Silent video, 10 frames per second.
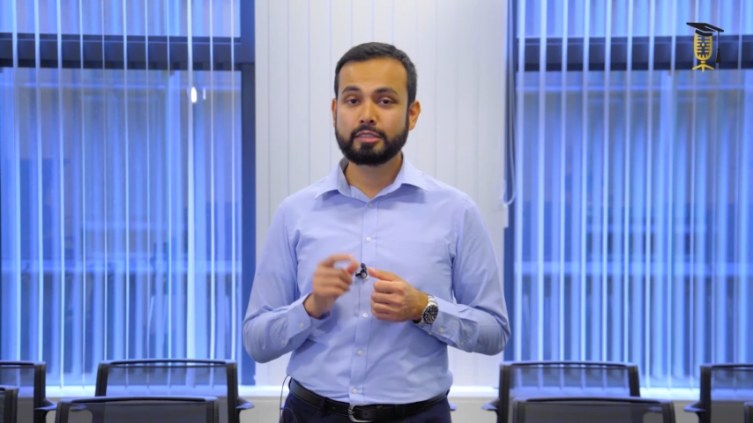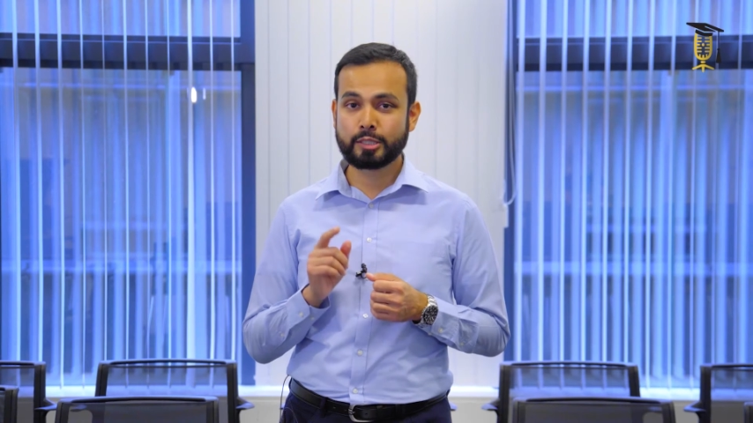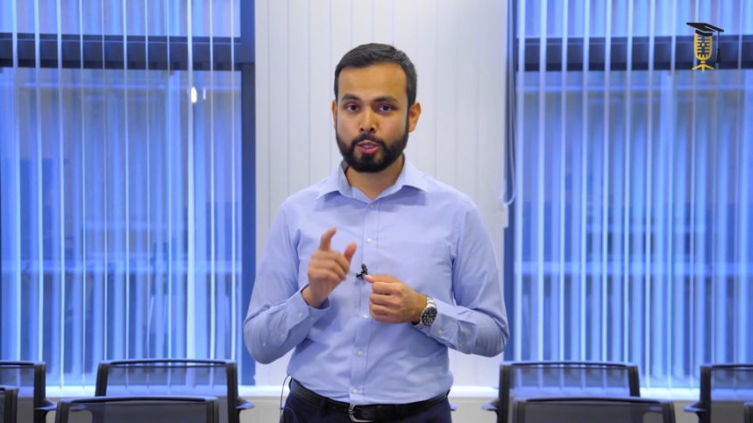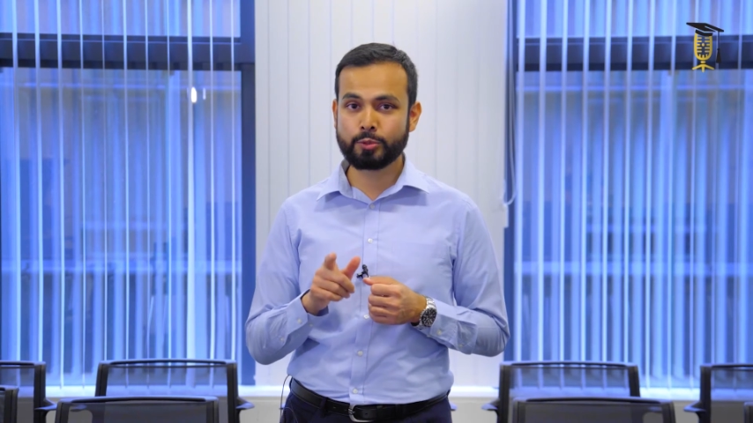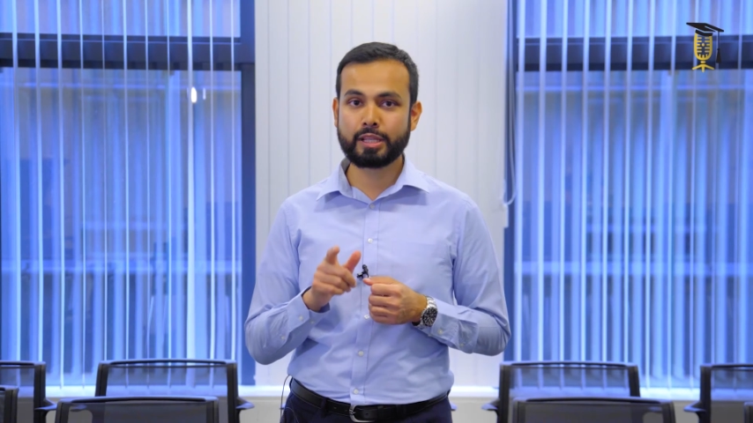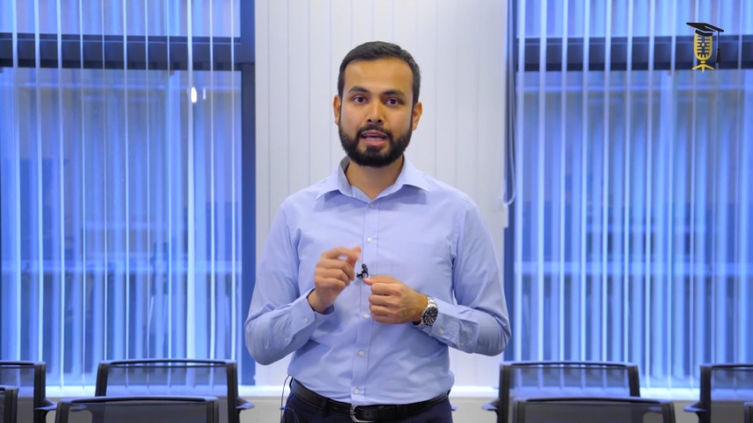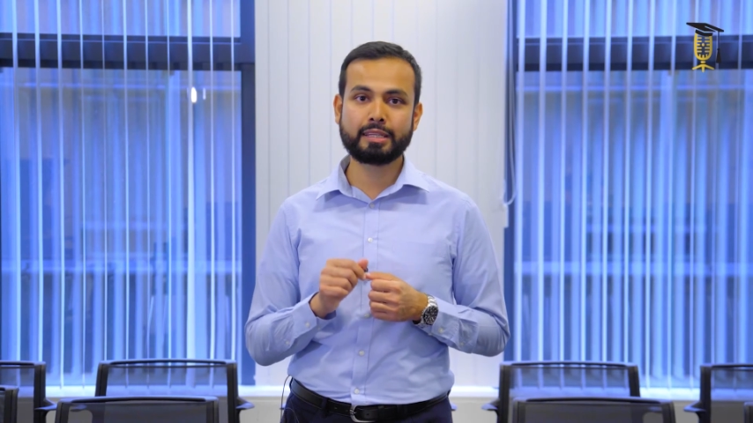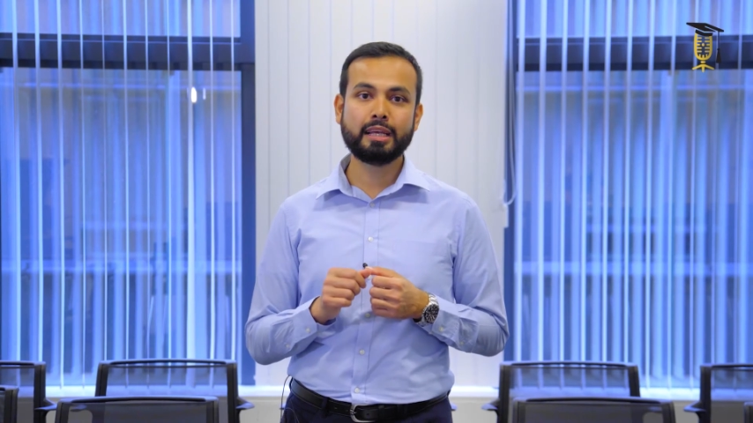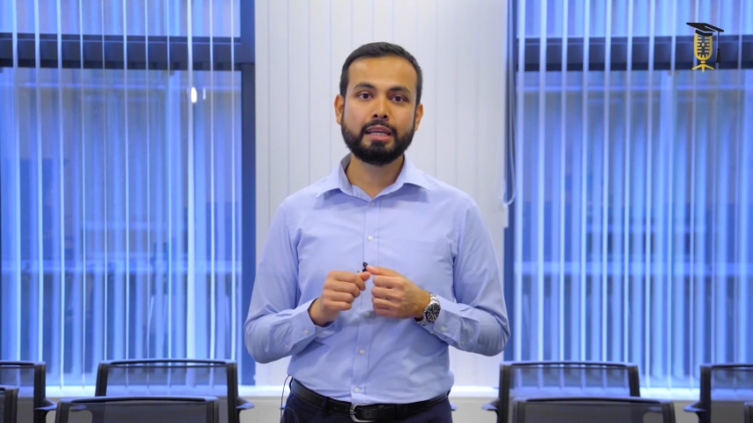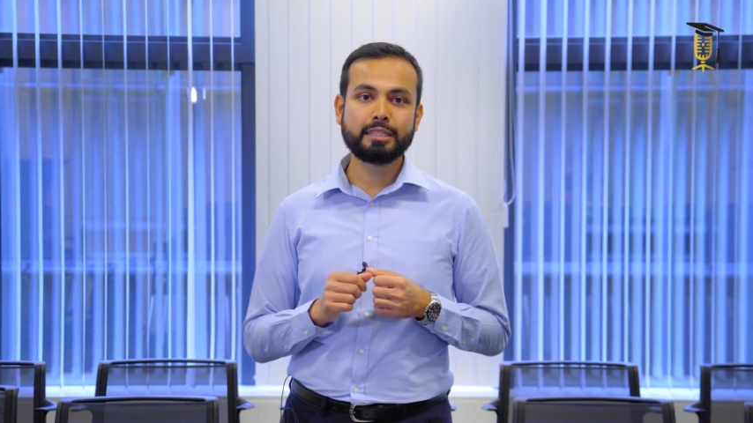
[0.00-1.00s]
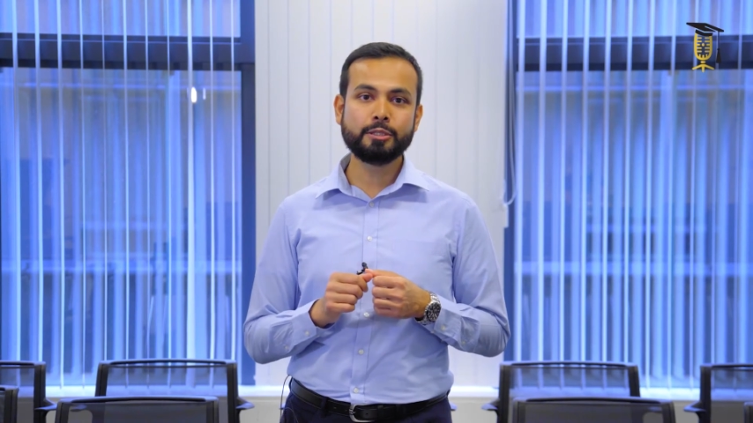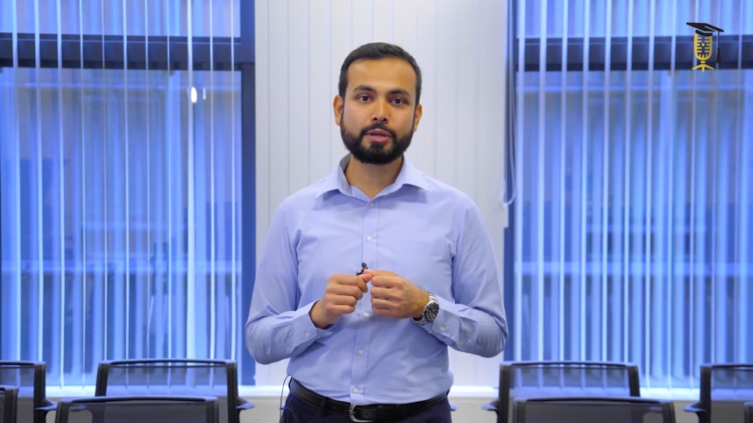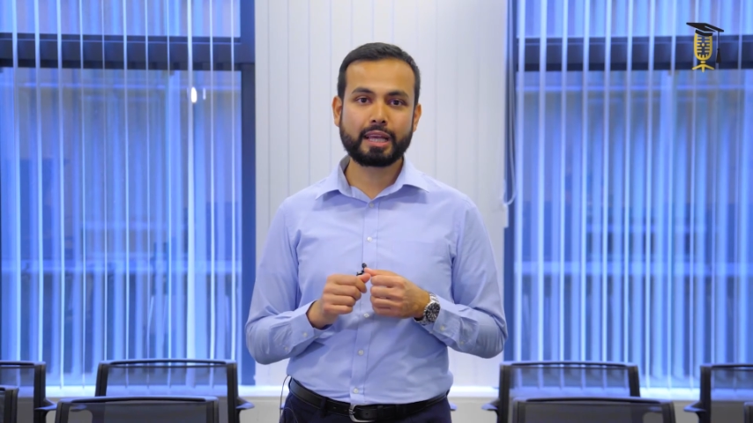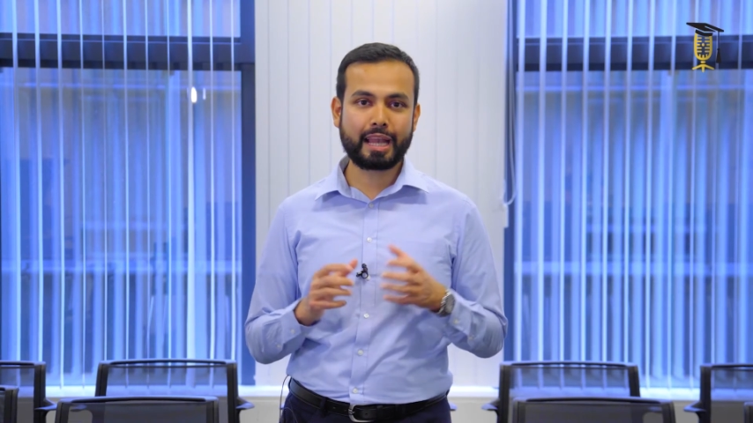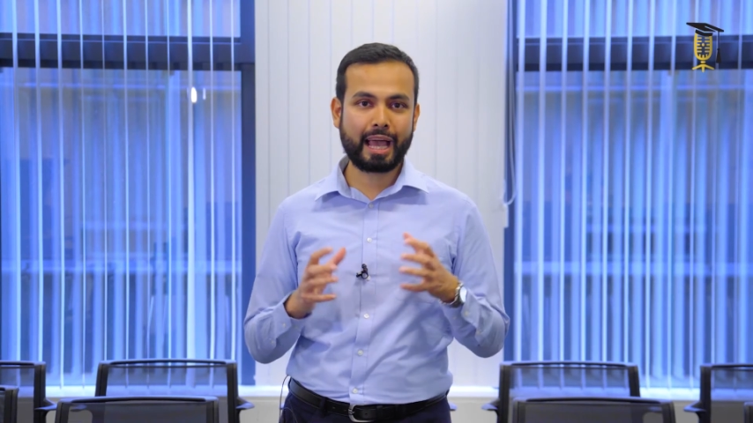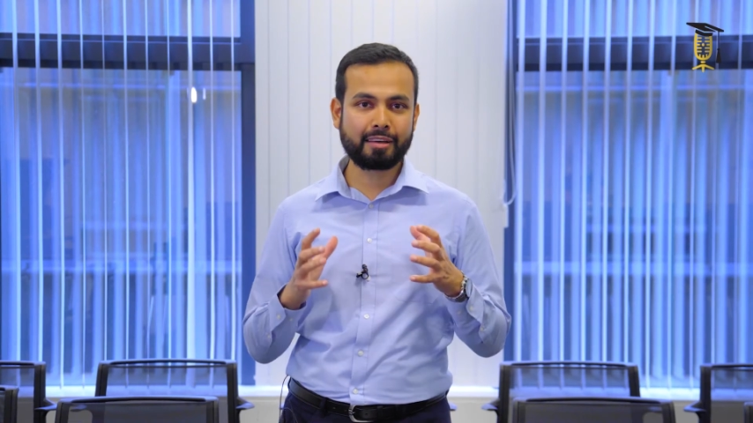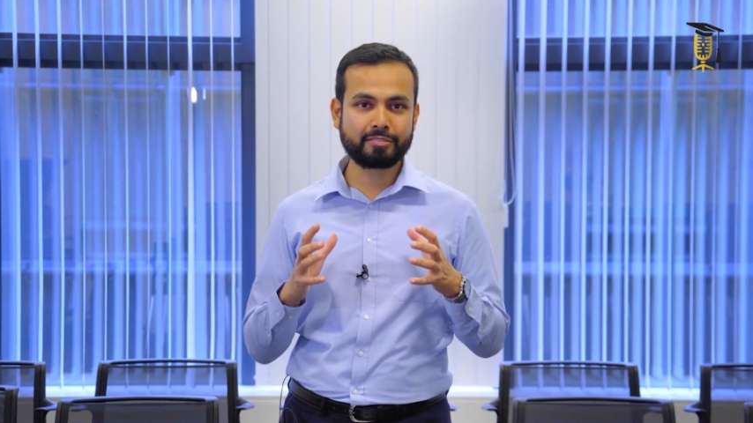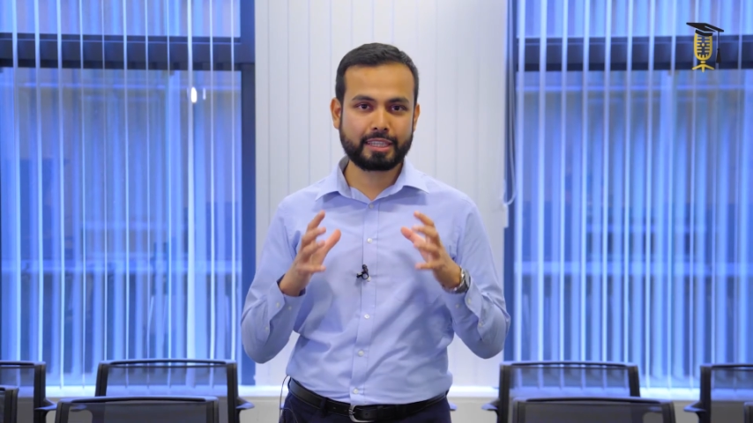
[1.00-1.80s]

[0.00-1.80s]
so that you can have